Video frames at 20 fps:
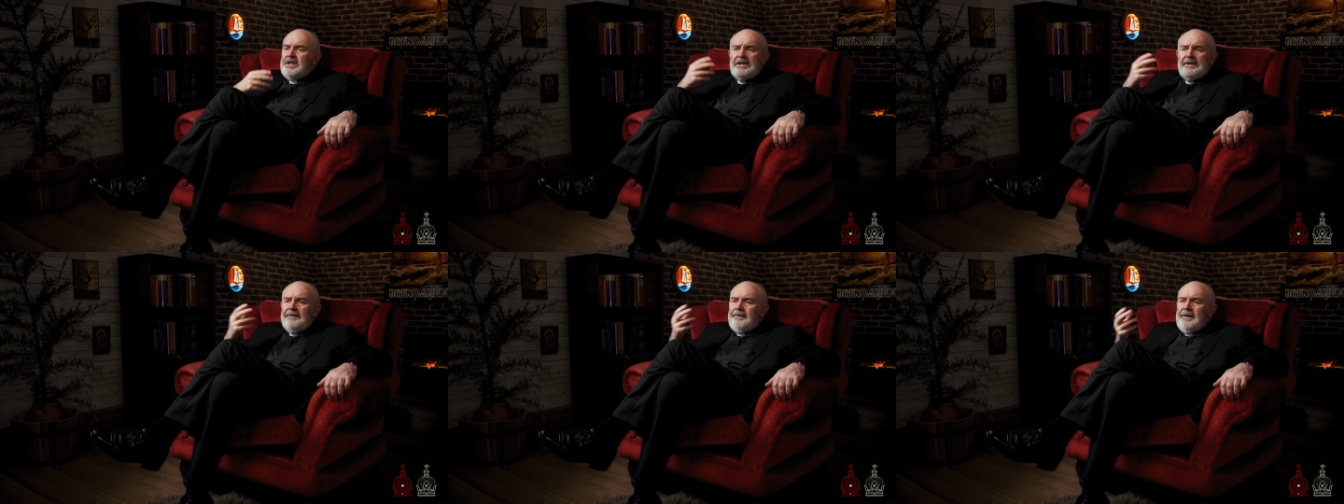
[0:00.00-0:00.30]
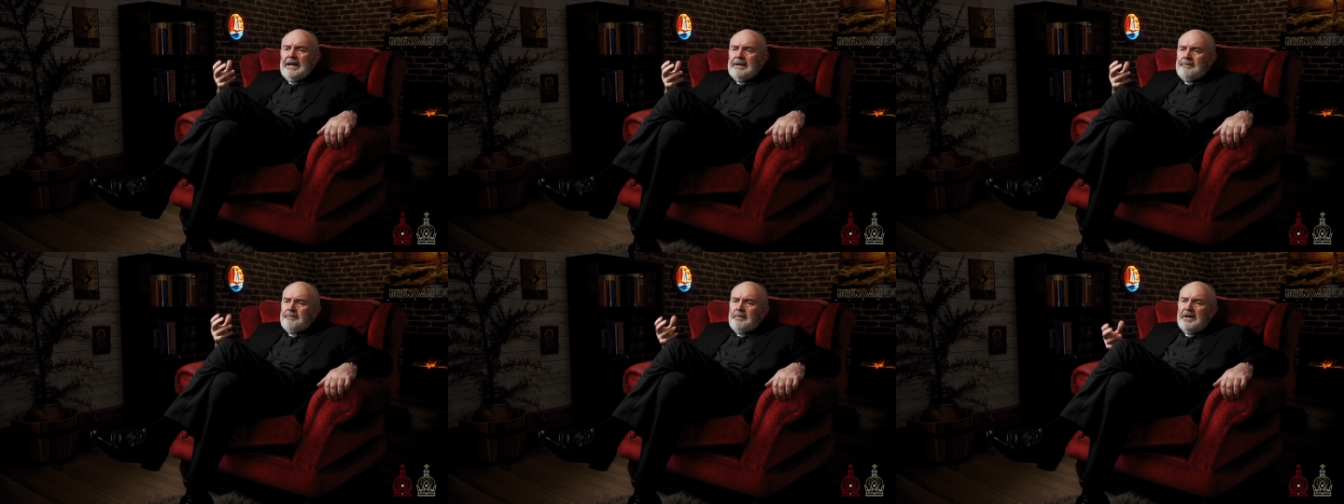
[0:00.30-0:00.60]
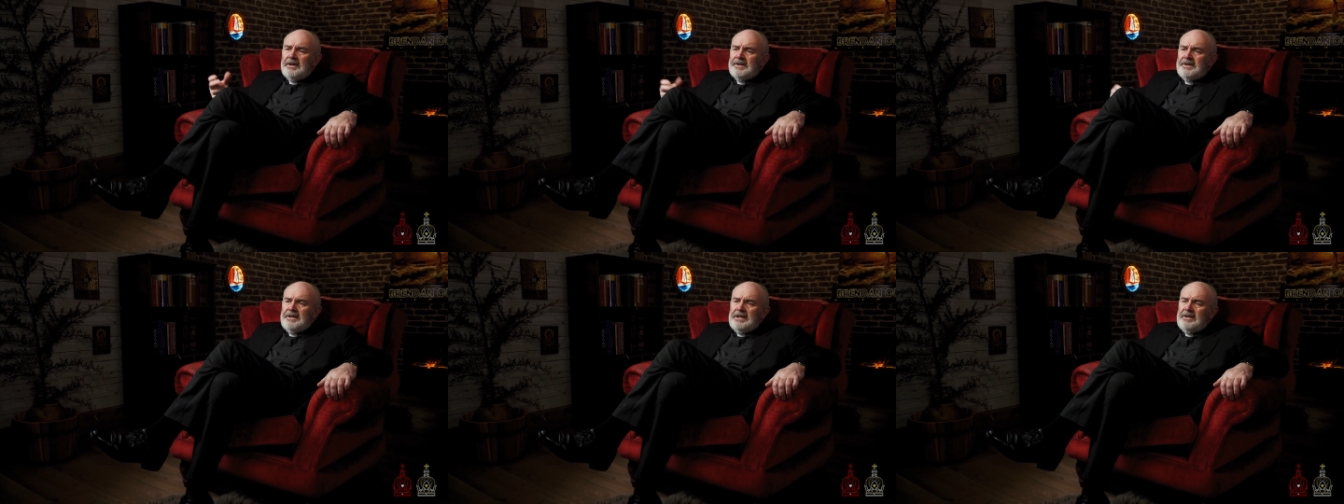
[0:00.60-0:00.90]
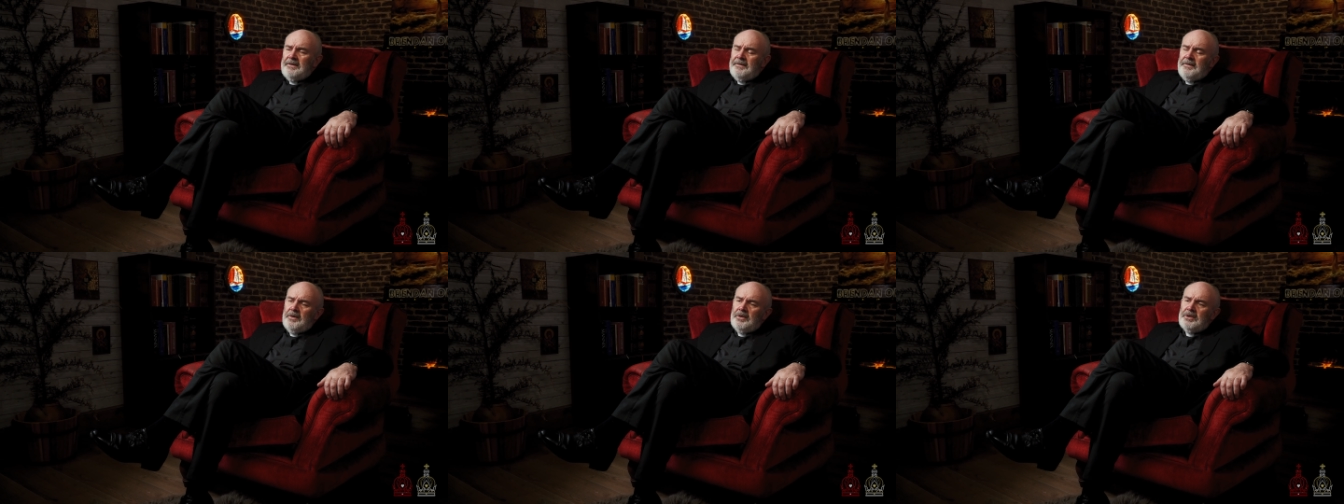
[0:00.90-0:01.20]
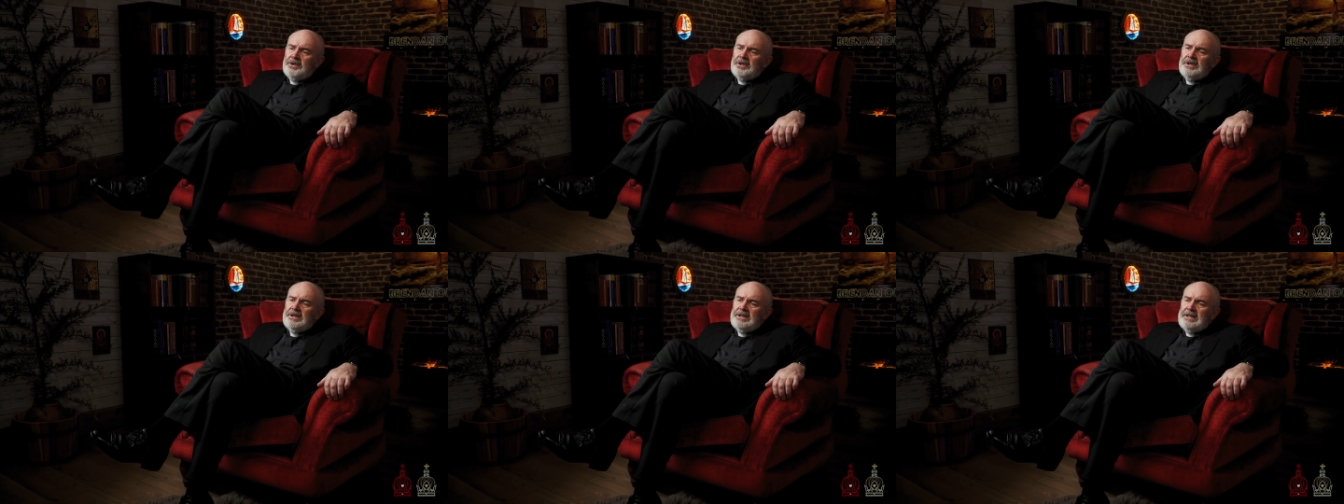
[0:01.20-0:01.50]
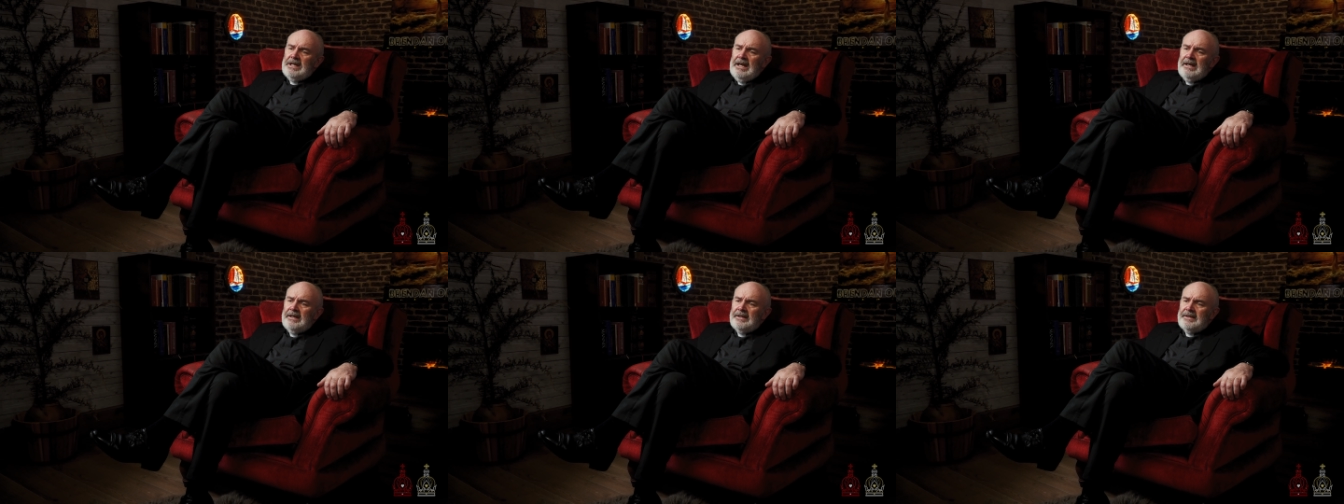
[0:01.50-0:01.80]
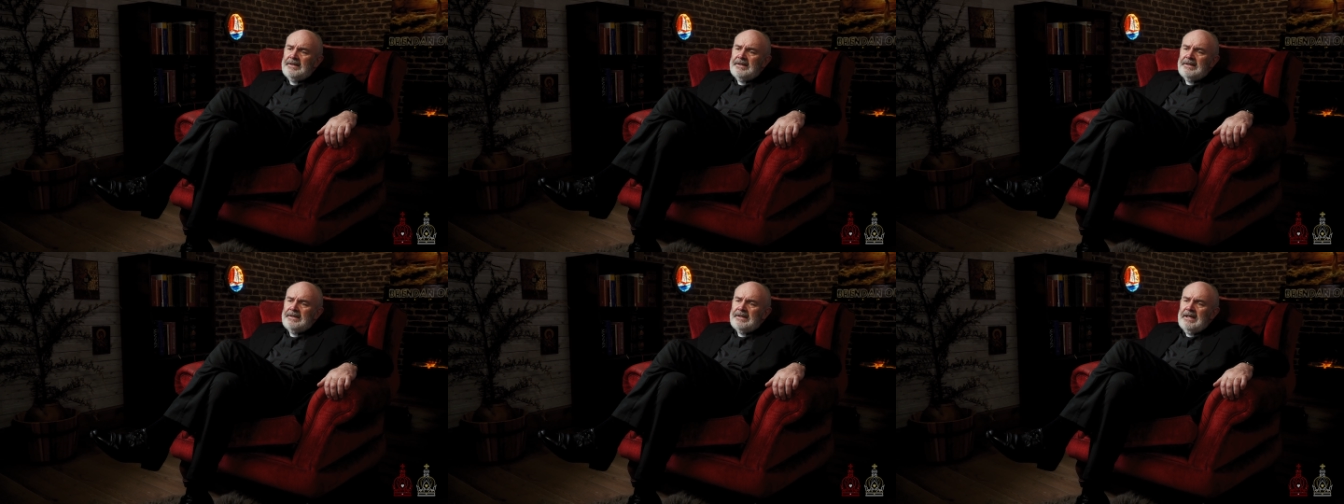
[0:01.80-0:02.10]
Divine Mercy devotion tell
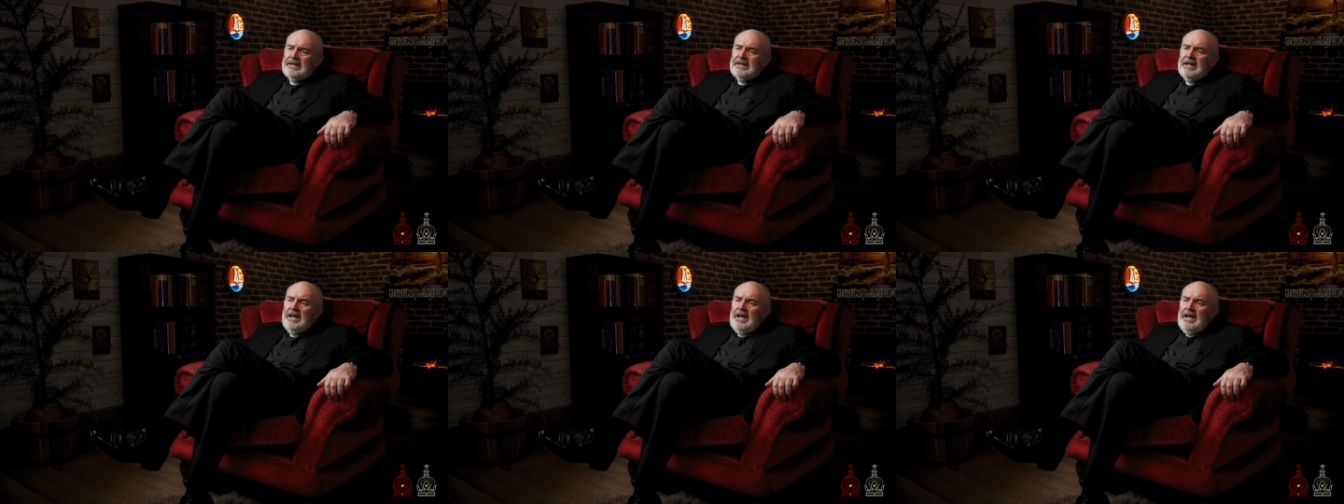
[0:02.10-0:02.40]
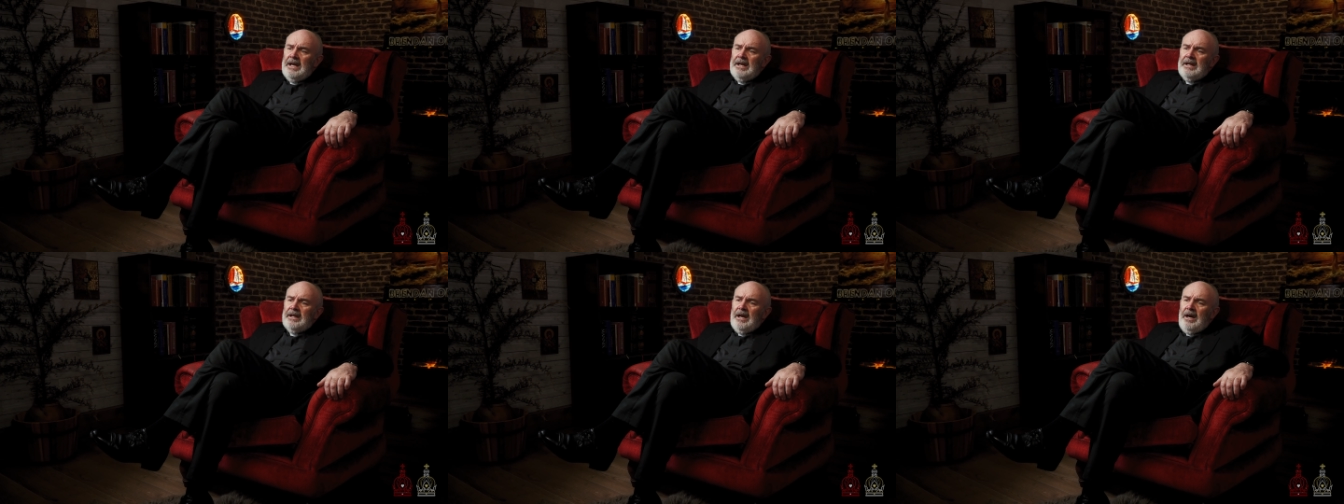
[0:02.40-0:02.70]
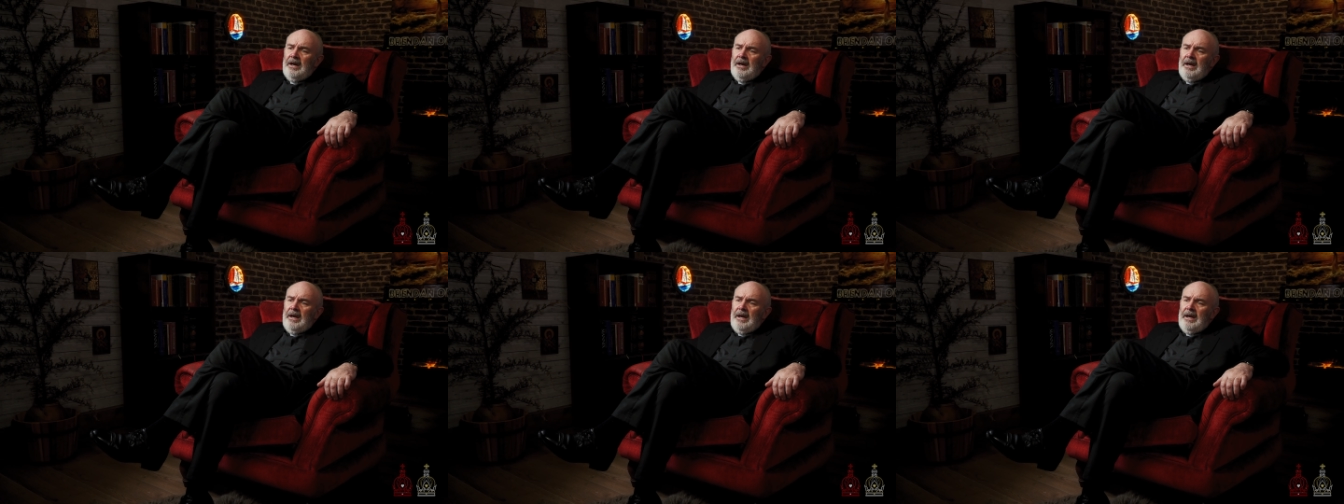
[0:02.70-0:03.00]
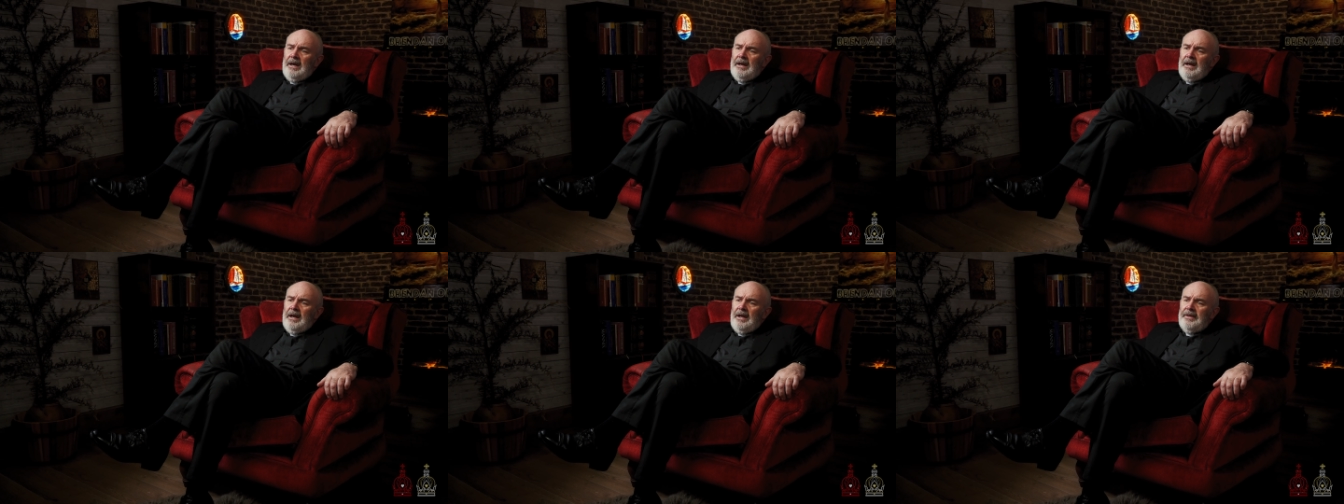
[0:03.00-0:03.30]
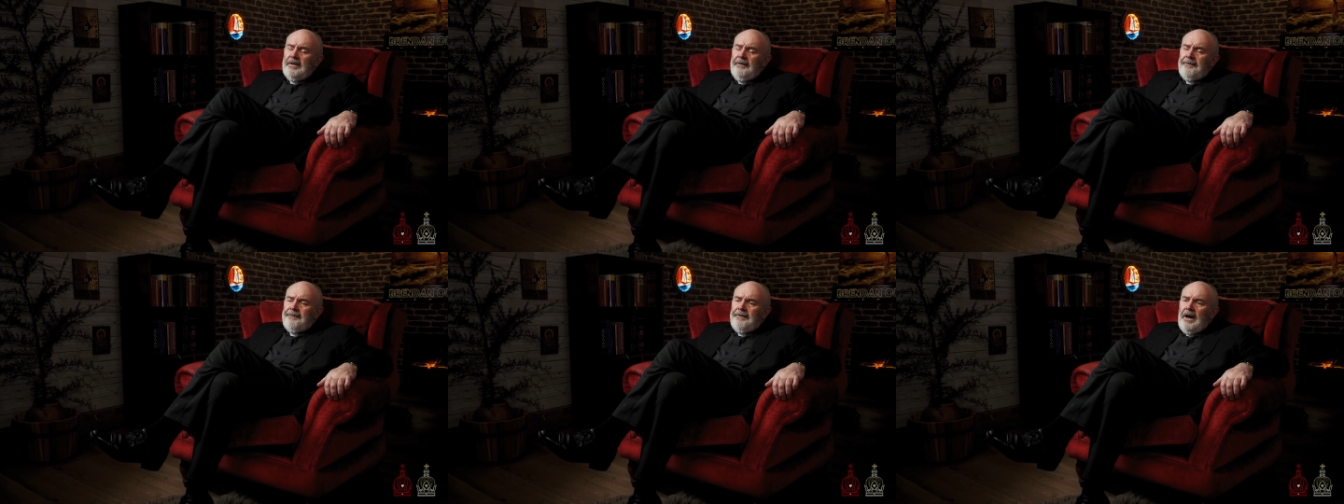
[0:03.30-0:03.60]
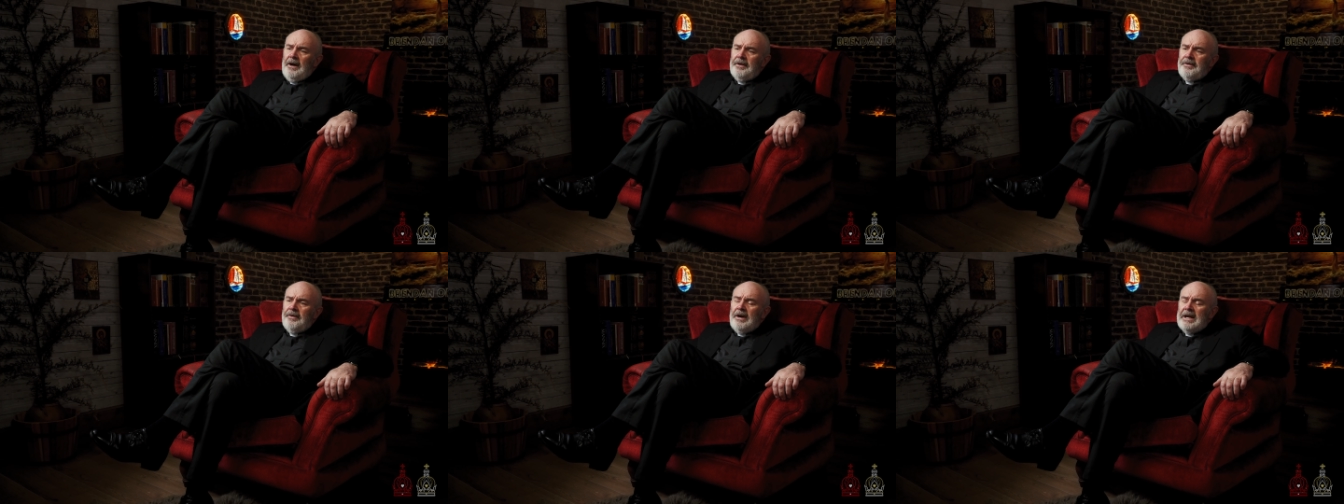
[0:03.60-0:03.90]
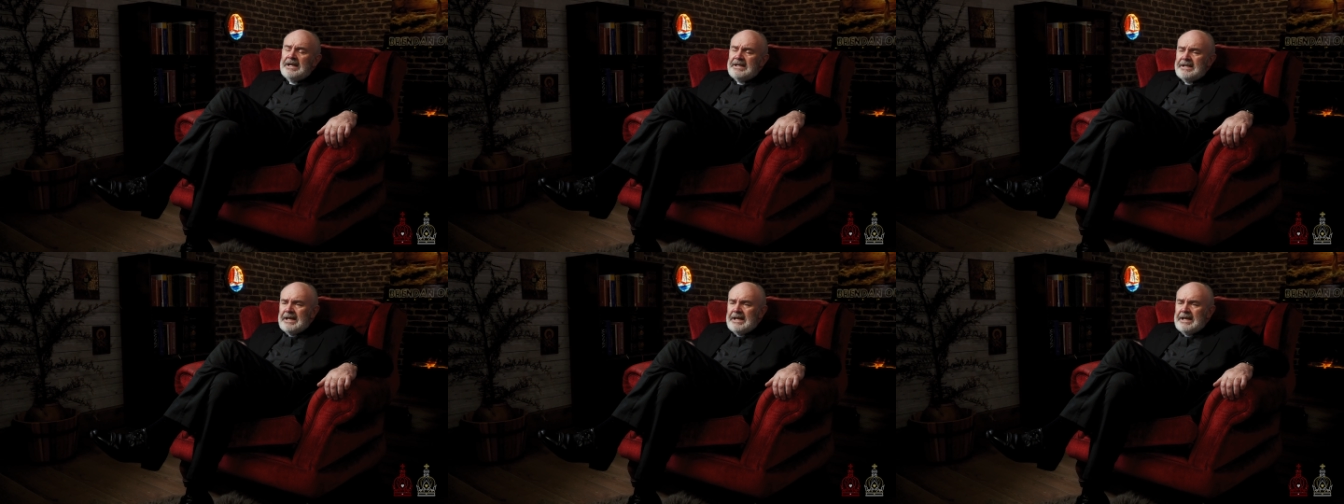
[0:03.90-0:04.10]
us? Is that uh, the Father has